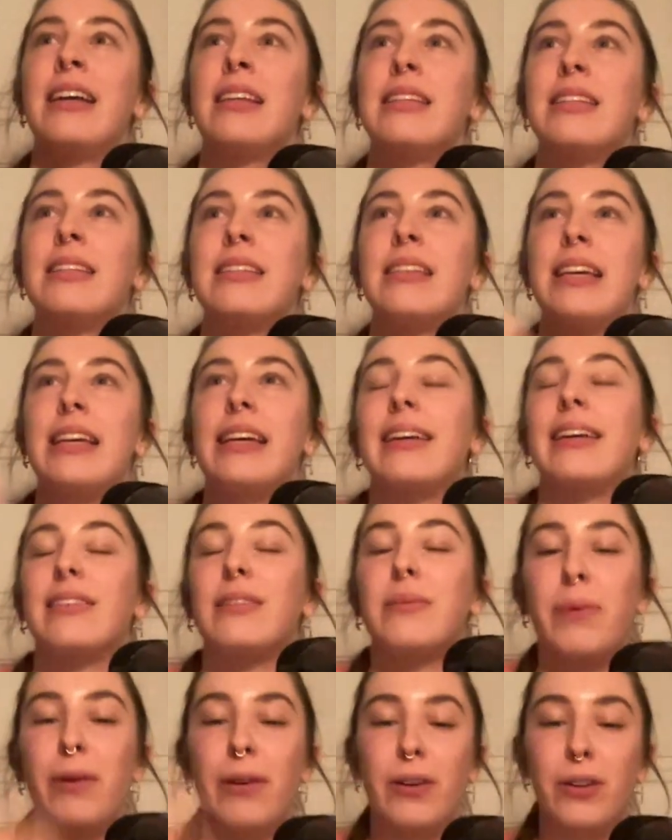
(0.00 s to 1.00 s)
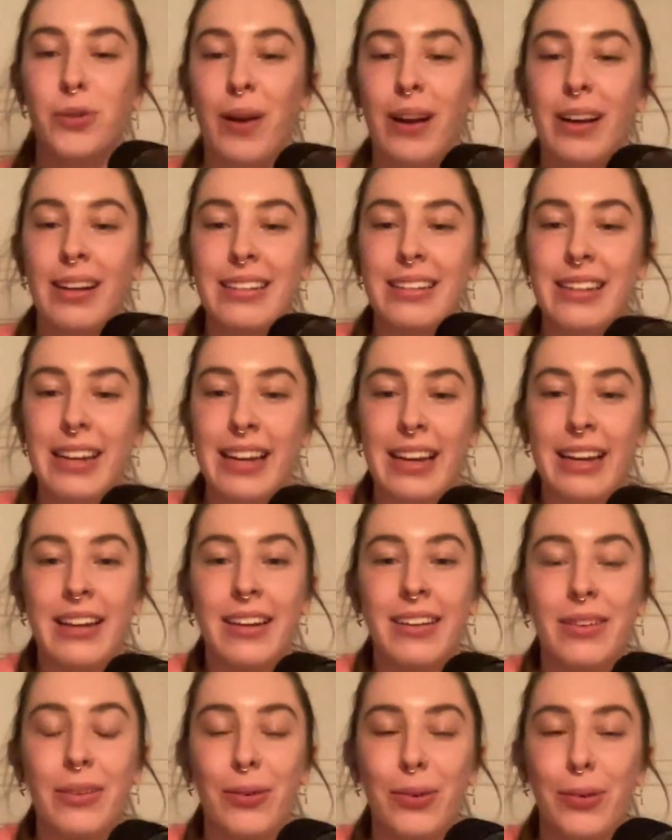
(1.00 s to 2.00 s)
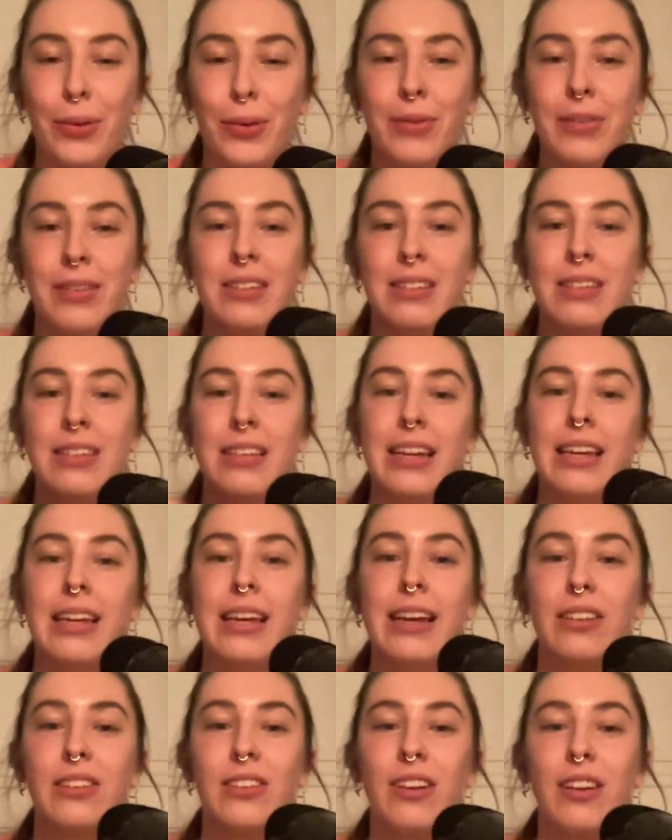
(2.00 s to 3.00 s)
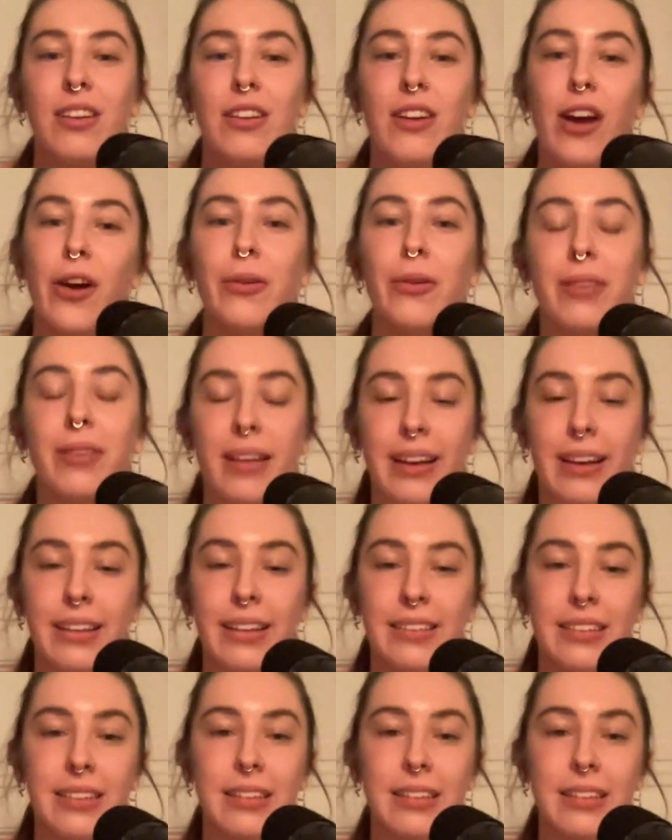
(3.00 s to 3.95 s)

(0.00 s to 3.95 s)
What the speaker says: seeking spirituality or seeking to know things and